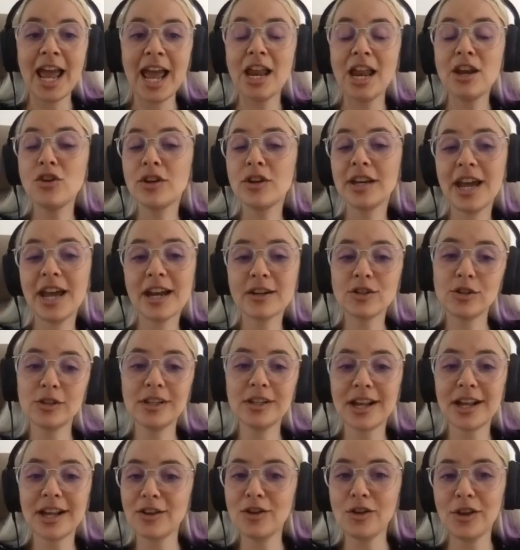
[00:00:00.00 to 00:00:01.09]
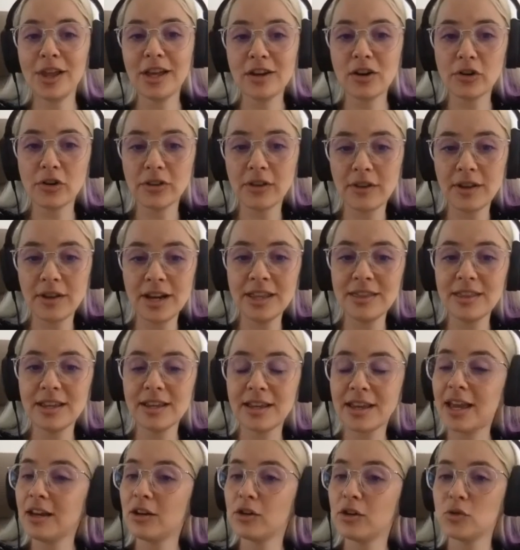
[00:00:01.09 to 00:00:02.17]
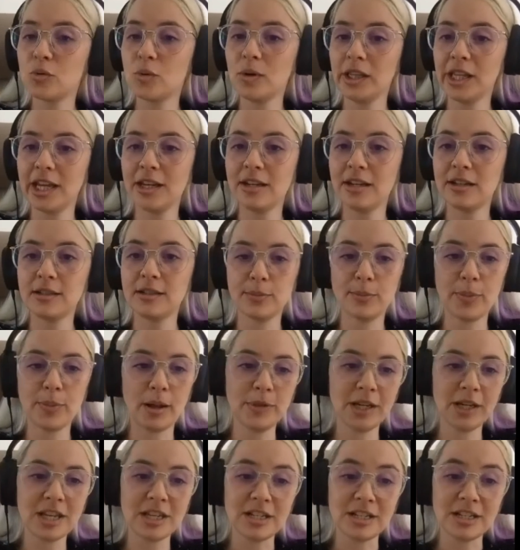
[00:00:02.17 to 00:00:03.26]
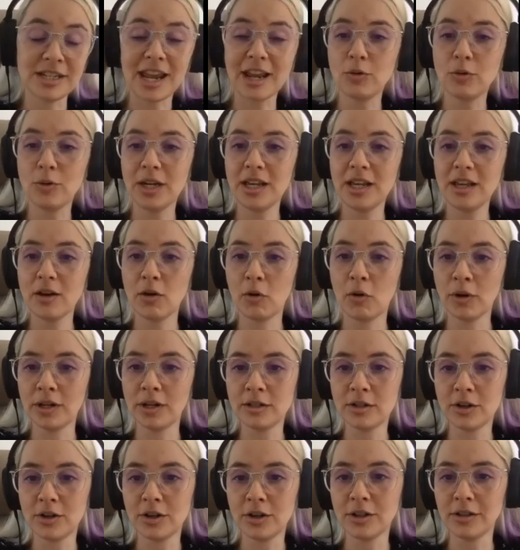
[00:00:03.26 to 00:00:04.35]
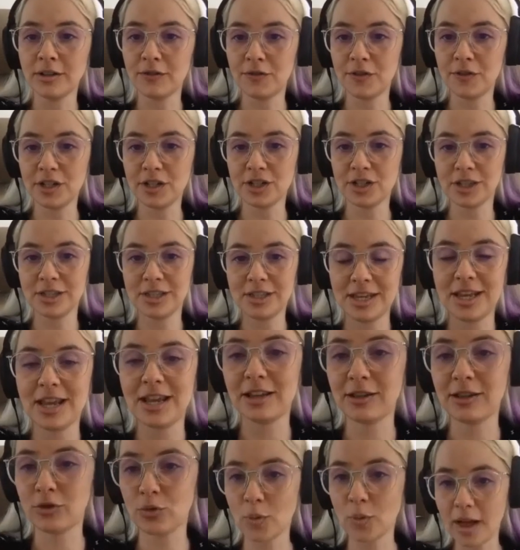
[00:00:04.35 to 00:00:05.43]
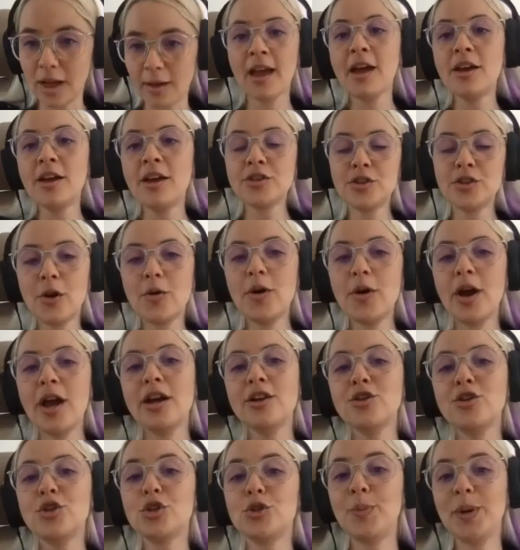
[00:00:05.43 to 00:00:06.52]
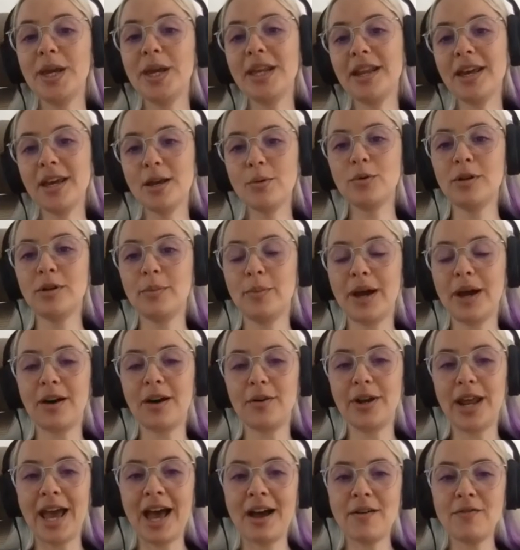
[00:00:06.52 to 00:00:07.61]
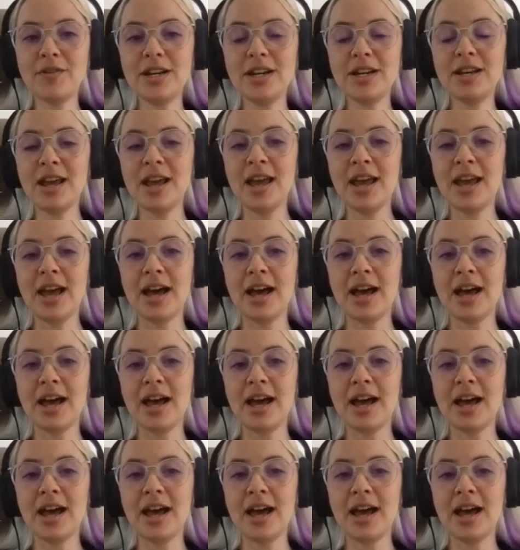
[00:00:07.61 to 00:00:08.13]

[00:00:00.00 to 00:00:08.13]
And you can actually calculate other indicators related to public integrity or internal efficiency as well. So just being able about having